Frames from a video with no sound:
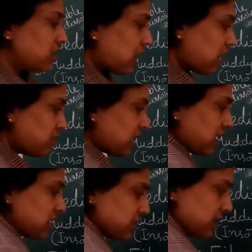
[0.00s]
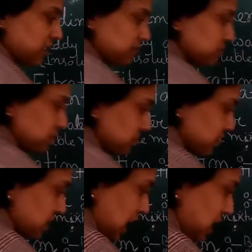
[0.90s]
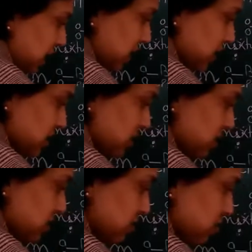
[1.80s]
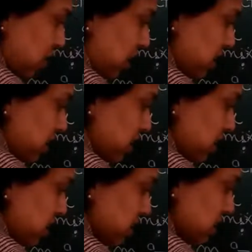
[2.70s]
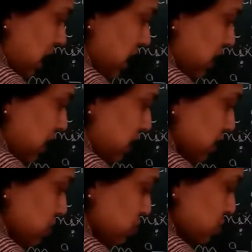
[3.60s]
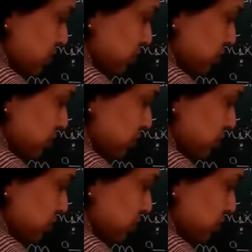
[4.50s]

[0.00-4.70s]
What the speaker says: I will write here china dish. This is called china dish.